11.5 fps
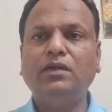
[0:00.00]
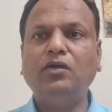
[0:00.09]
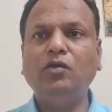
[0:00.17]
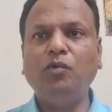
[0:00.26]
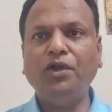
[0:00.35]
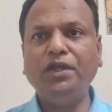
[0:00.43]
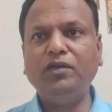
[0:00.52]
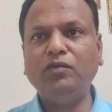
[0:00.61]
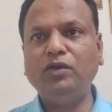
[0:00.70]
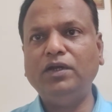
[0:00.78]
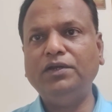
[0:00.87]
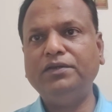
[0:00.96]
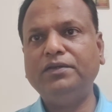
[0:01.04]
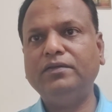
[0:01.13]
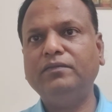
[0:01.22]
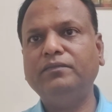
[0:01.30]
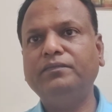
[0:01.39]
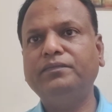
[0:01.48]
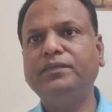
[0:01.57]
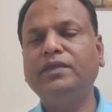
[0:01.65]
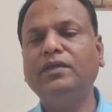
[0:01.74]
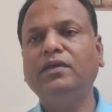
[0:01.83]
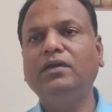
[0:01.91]
Good morning, students.
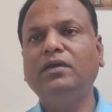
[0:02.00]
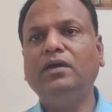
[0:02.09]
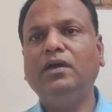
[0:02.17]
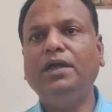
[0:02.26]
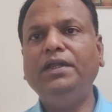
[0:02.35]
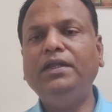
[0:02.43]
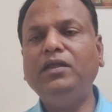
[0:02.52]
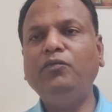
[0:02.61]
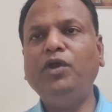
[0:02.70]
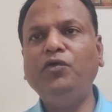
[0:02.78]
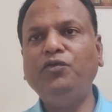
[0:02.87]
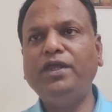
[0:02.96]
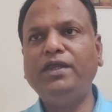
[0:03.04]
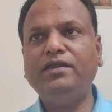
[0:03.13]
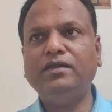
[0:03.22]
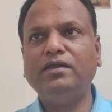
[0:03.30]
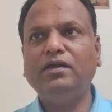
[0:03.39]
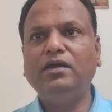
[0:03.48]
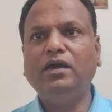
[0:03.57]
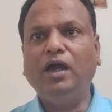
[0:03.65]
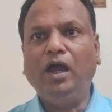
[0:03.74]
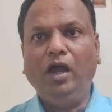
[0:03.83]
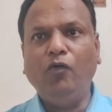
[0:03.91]
In this video series,
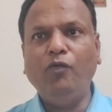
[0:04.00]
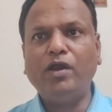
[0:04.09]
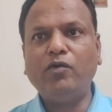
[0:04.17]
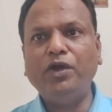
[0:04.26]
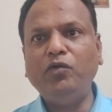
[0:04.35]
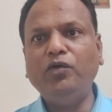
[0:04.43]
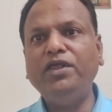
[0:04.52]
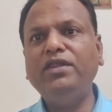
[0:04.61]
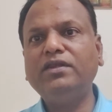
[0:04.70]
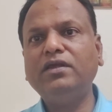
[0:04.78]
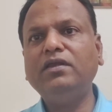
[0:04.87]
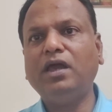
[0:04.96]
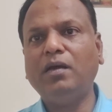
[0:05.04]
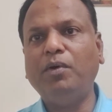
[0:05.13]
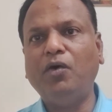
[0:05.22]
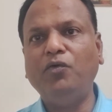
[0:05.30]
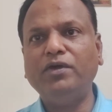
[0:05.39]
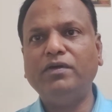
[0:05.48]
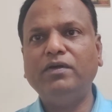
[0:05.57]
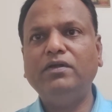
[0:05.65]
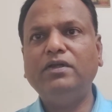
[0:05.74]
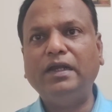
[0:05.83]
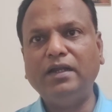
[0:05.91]
we are going to discuss about
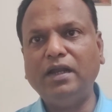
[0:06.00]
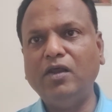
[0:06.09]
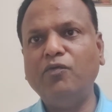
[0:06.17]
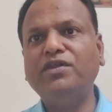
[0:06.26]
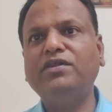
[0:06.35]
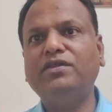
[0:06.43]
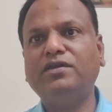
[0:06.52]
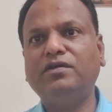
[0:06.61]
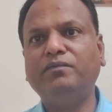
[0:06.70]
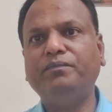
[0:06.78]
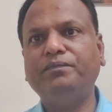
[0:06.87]
central nervous system.